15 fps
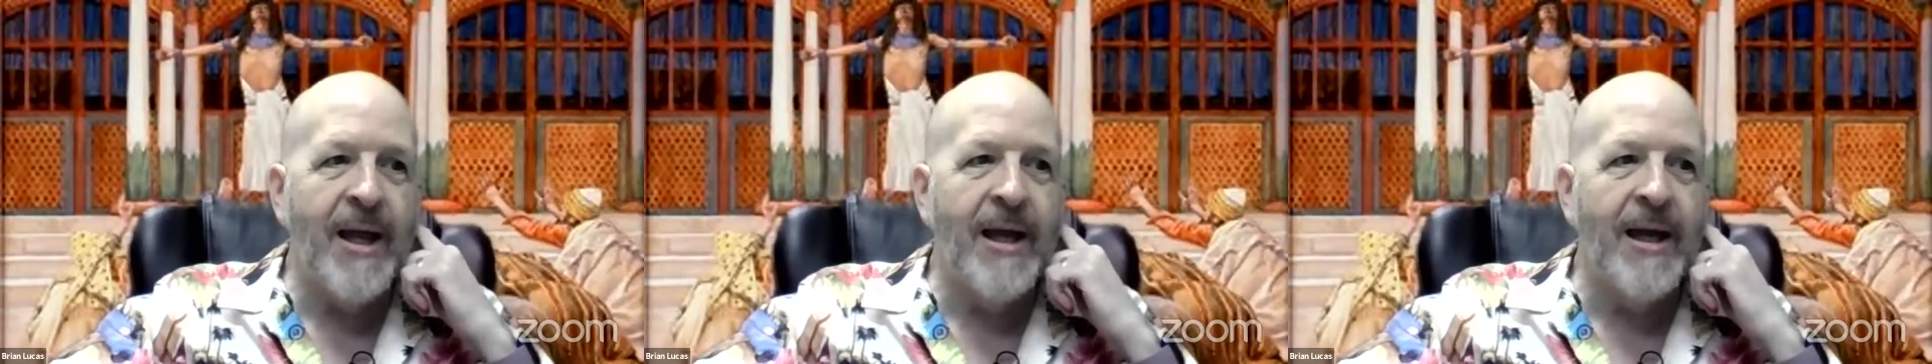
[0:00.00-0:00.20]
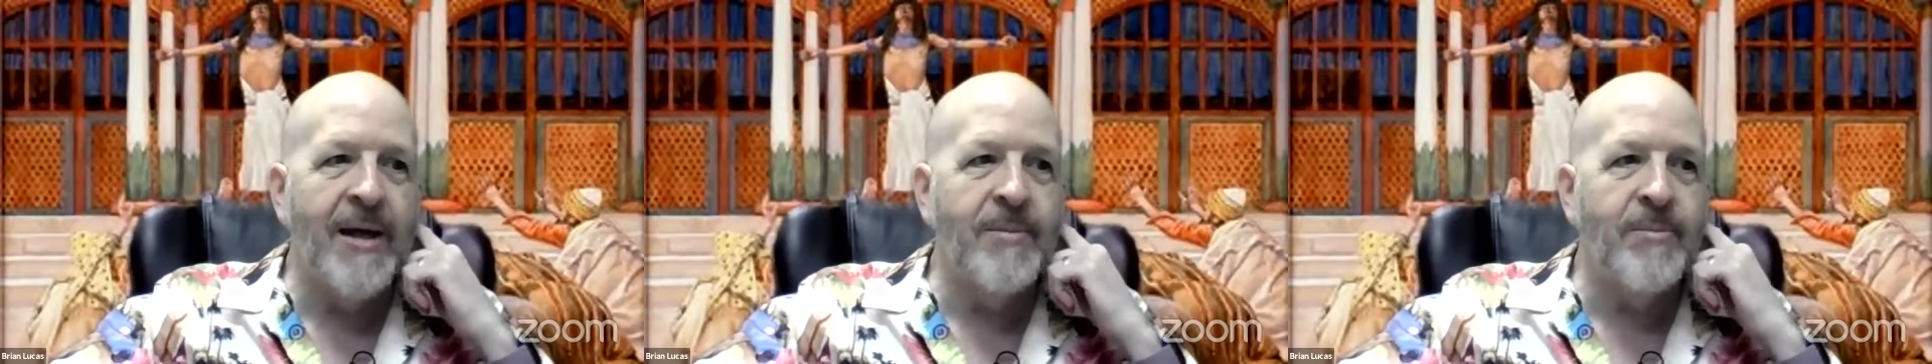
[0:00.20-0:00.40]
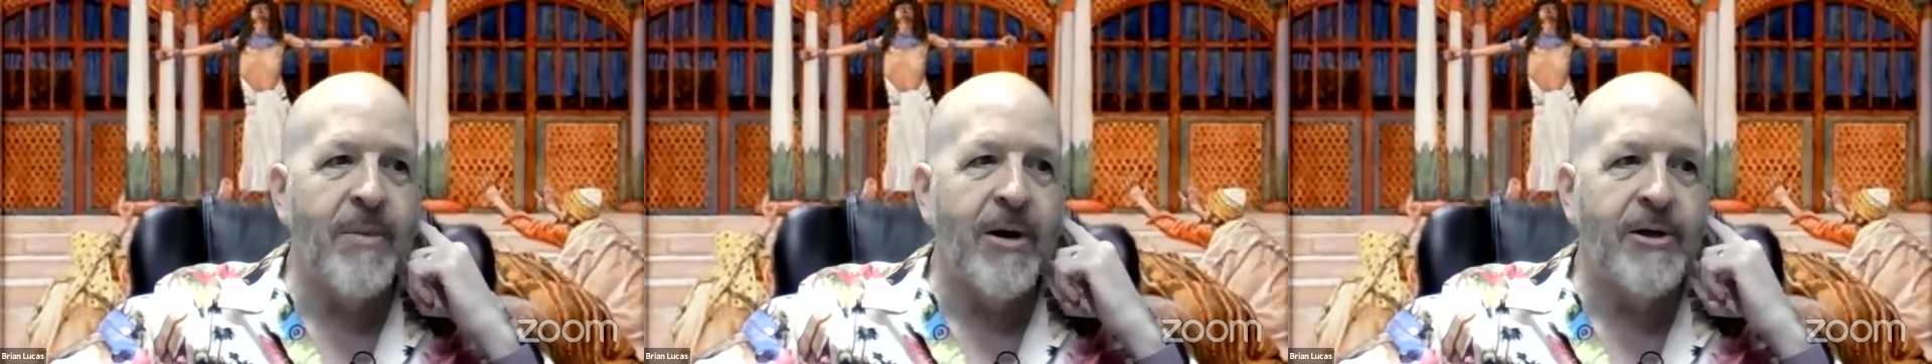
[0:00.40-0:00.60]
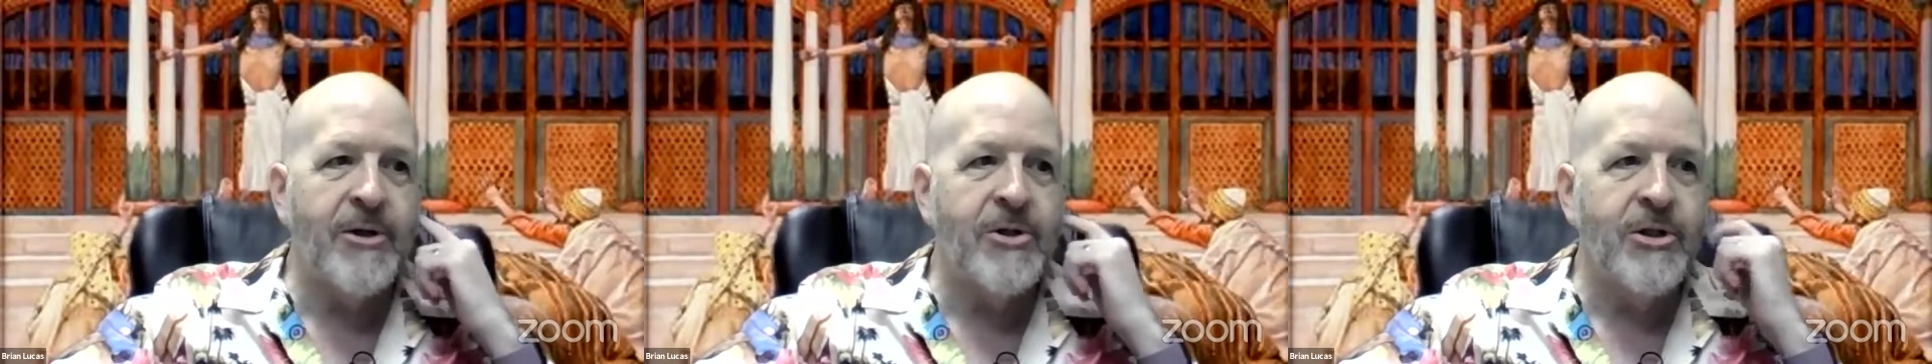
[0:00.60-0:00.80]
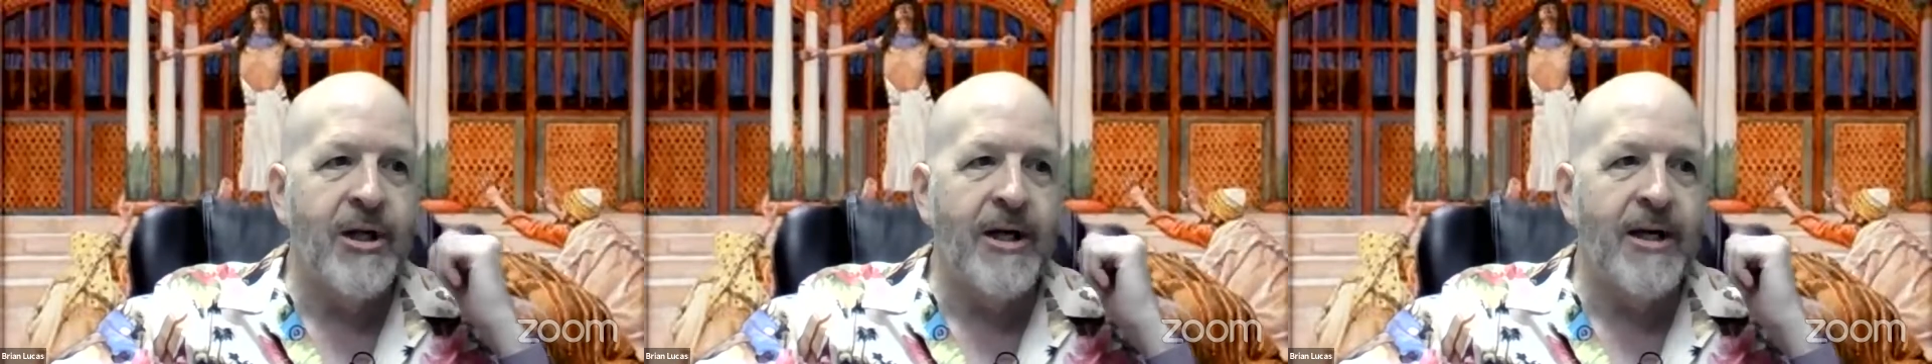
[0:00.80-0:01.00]
And
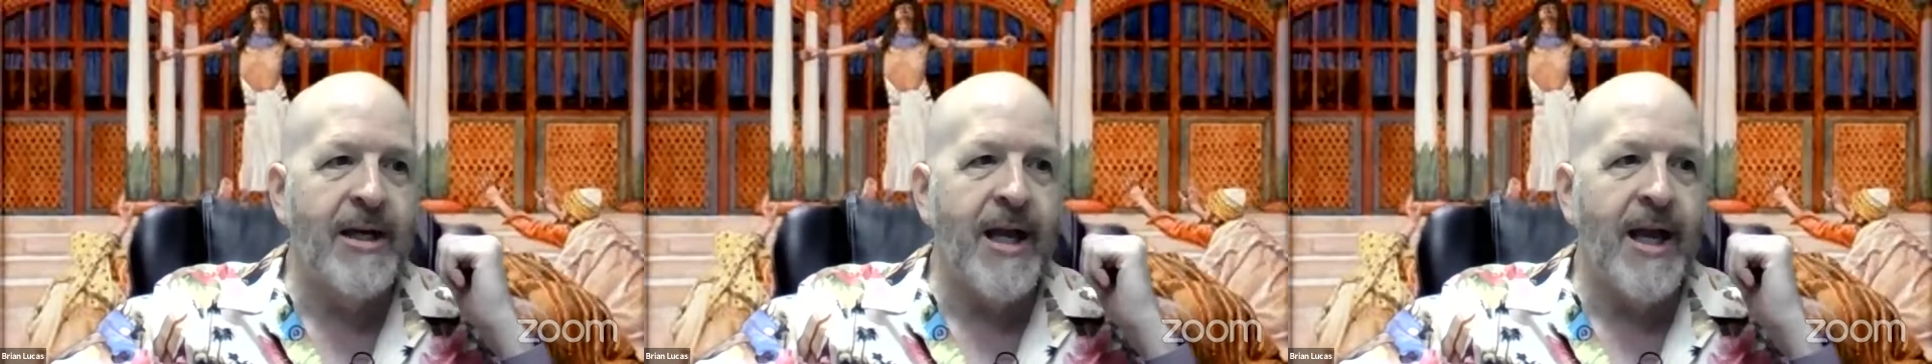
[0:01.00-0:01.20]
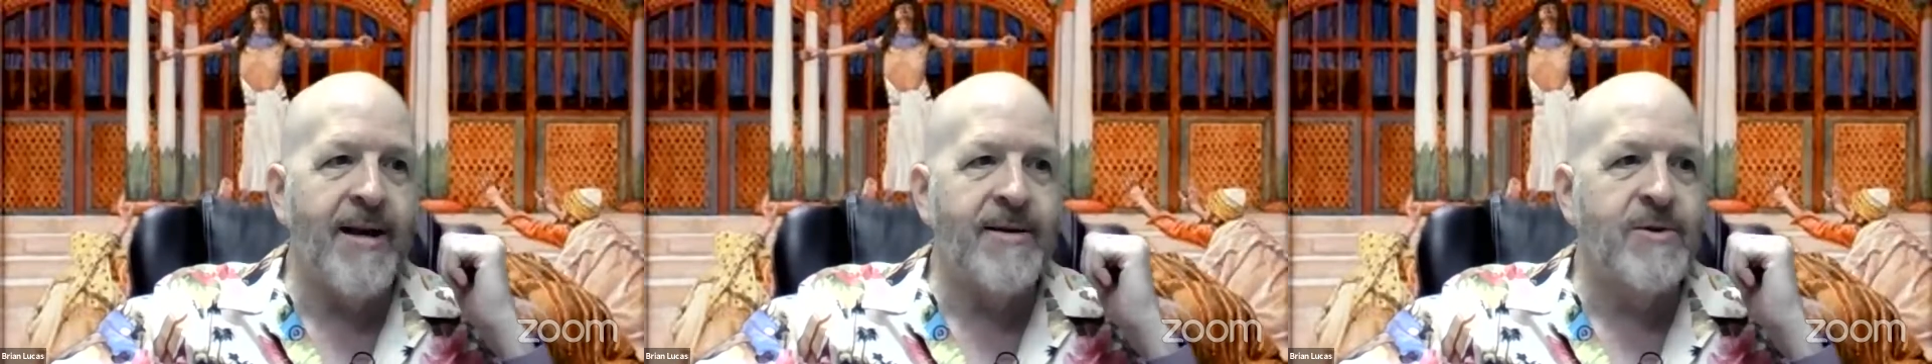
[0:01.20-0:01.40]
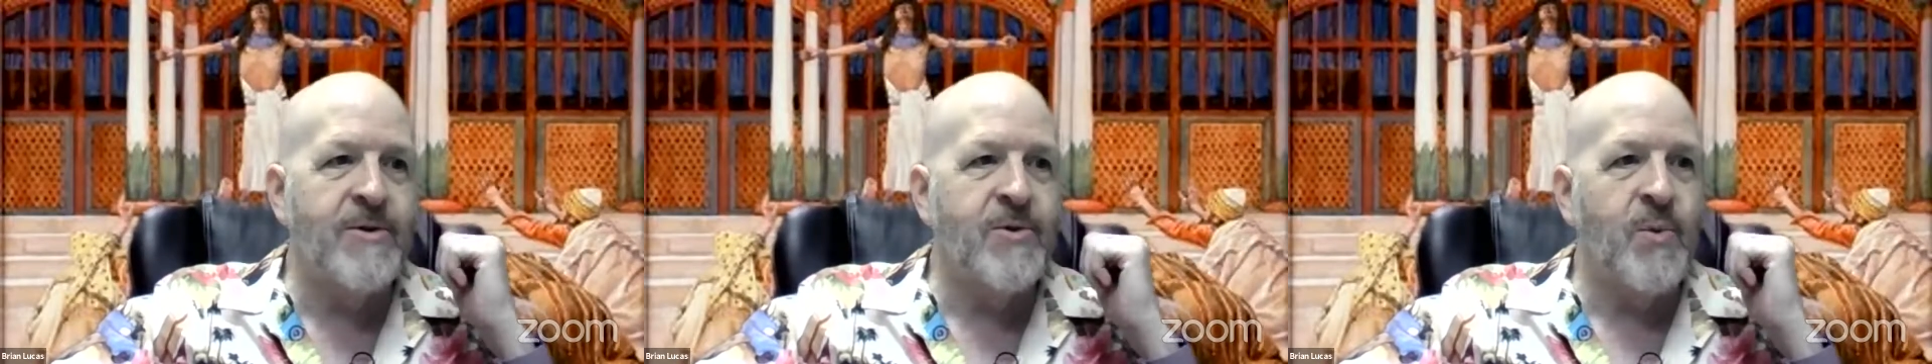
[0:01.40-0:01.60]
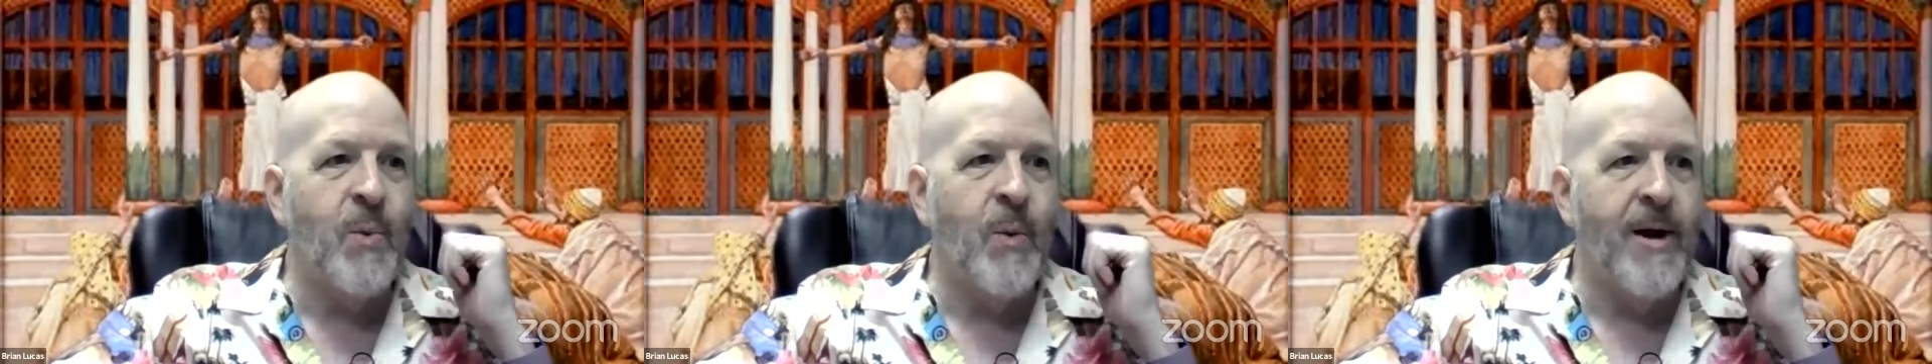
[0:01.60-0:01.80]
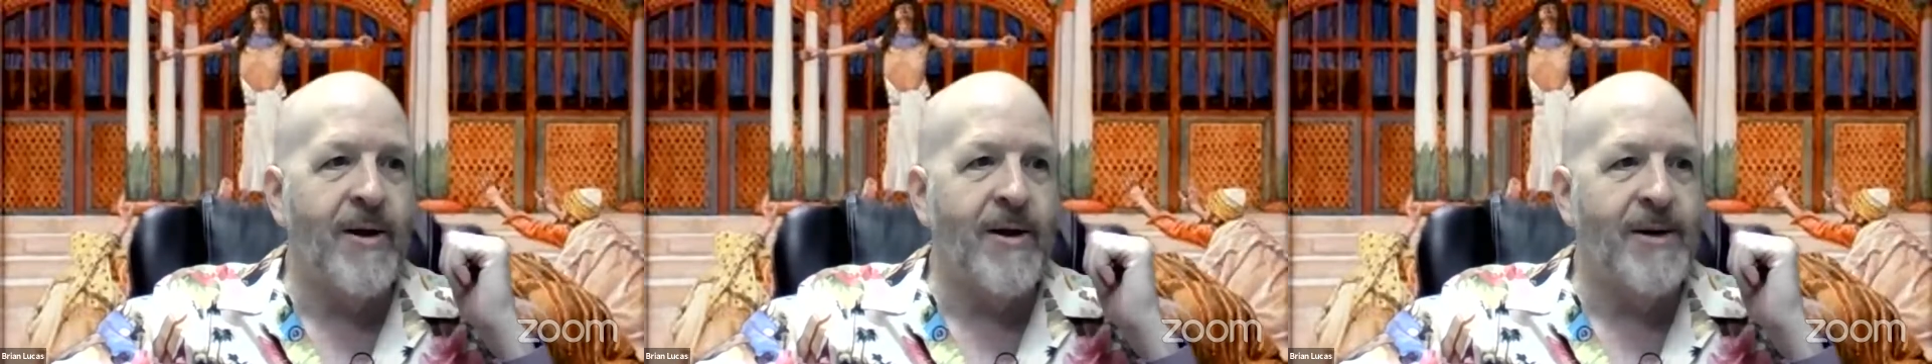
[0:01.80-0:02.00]
Marcia as
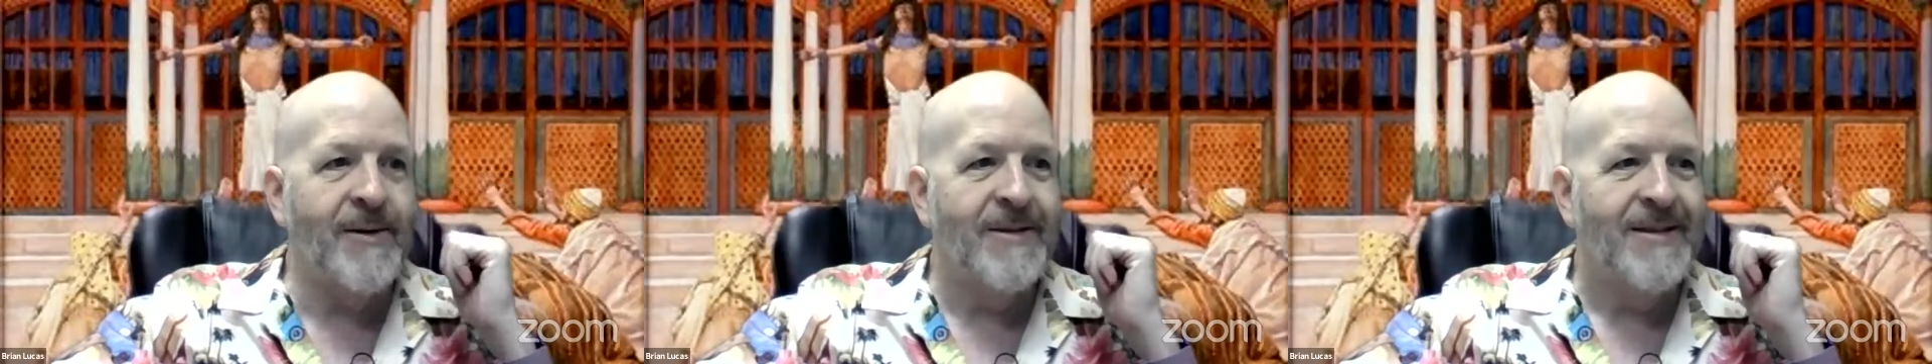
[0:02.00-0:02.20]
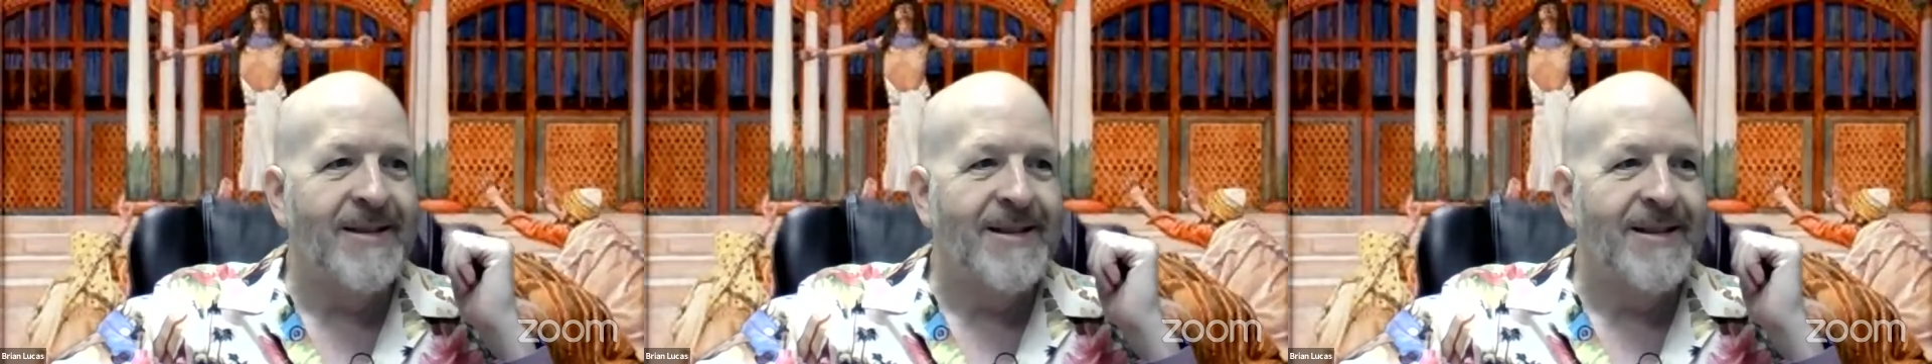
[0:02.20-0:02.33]
well.